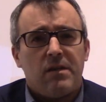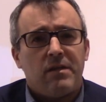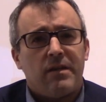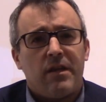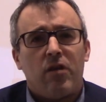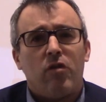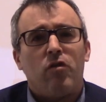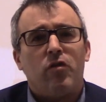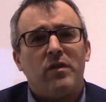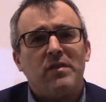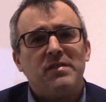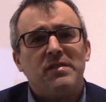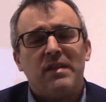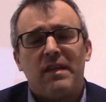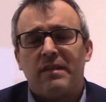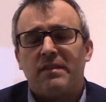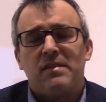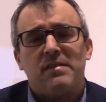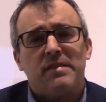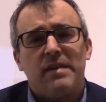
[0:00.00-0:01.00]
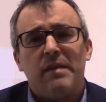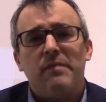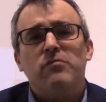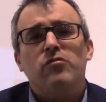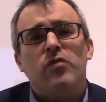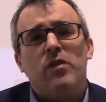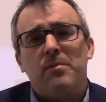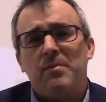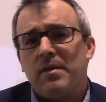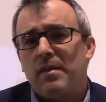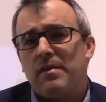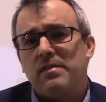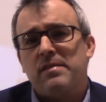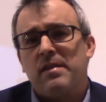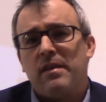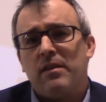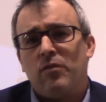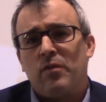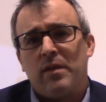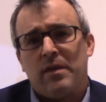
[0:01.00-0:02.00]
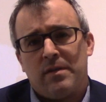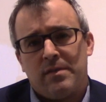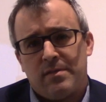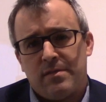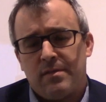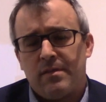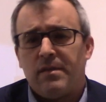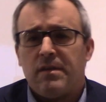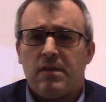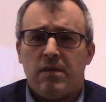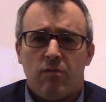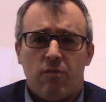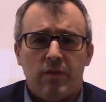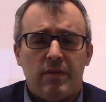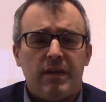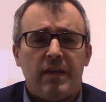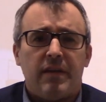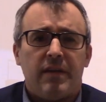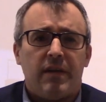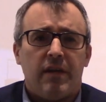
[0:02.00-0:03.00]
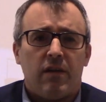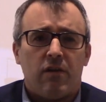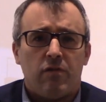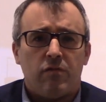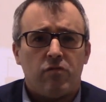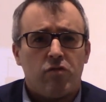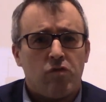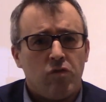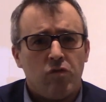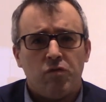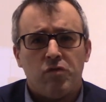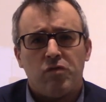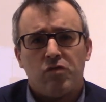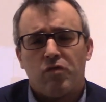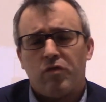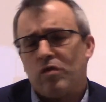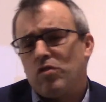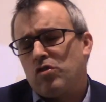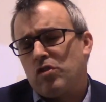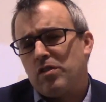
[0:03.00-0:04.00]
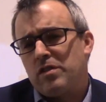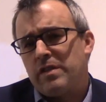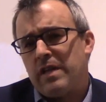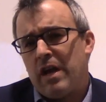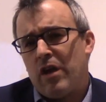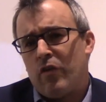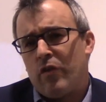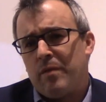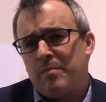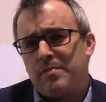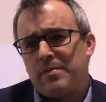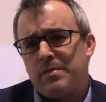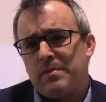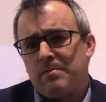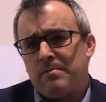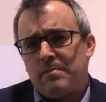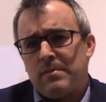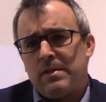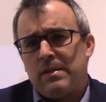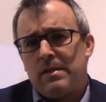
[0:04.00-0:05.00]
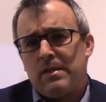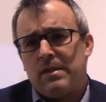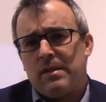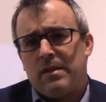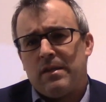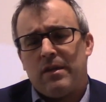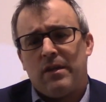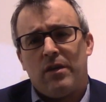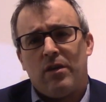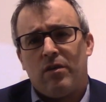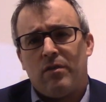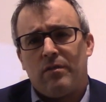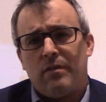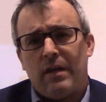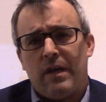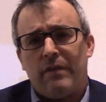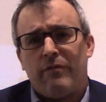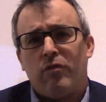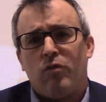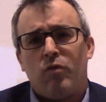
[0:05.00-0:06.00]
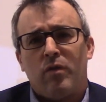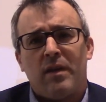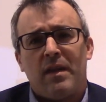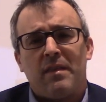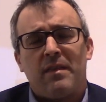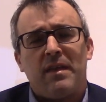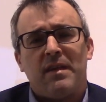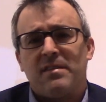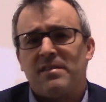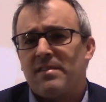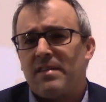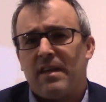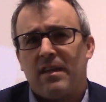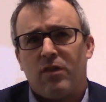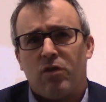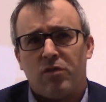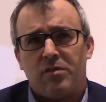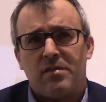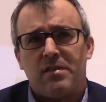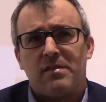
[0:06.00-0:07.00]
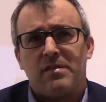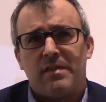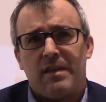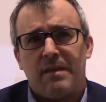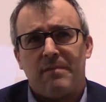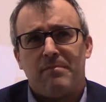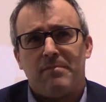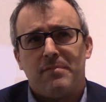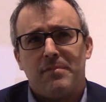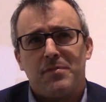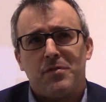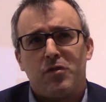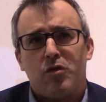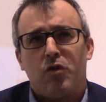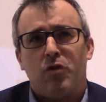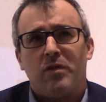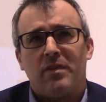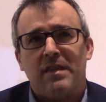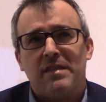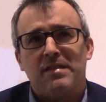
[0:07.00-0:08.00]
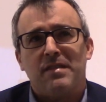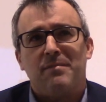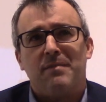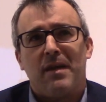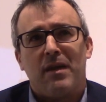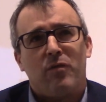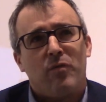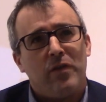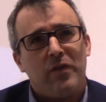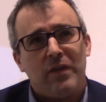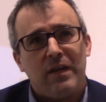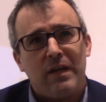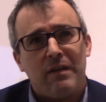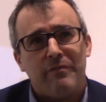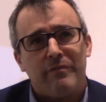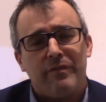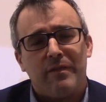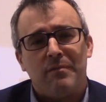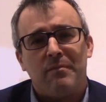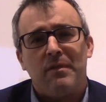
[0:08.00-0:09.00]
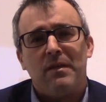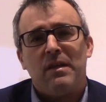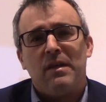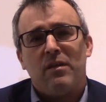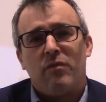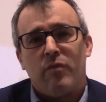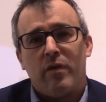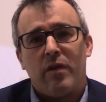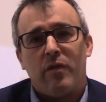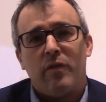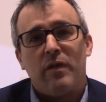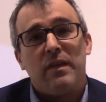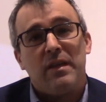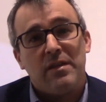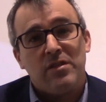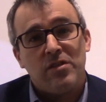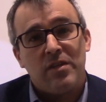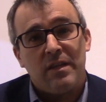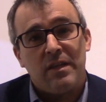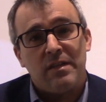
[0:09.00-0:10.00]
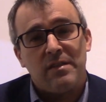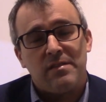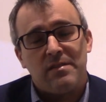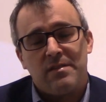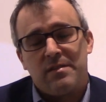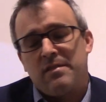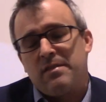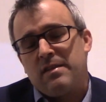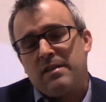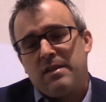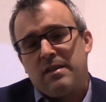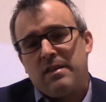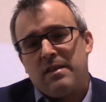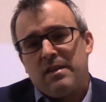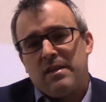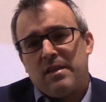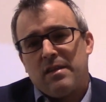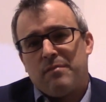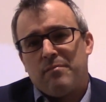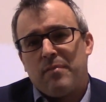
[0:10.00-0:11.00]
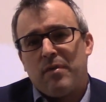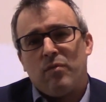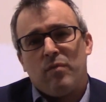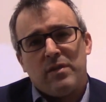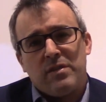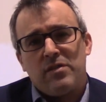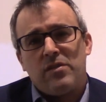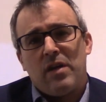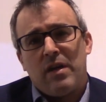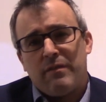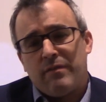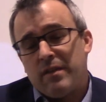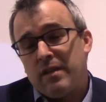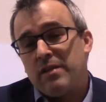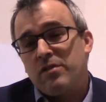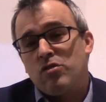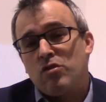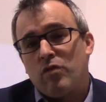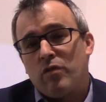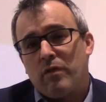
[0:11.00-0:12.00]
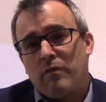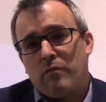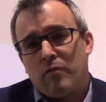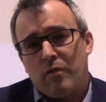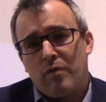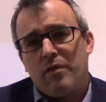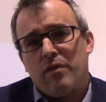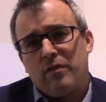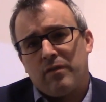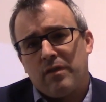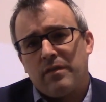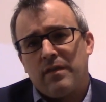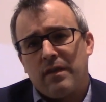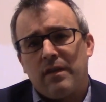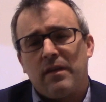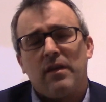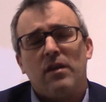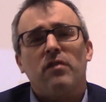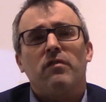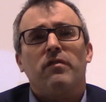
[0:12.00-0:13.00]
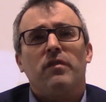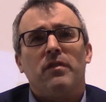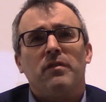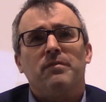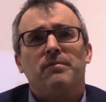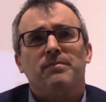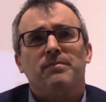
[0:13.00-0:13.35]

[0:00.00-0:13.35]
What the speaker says: Terrorists get the same treatment as anyone else. We take care of Jews, Christians, Arabs. You know, everyone on the inside looks the same. So it doesn't matter where you come from, what your religion is. But once you have an injury, we're there to take care of you.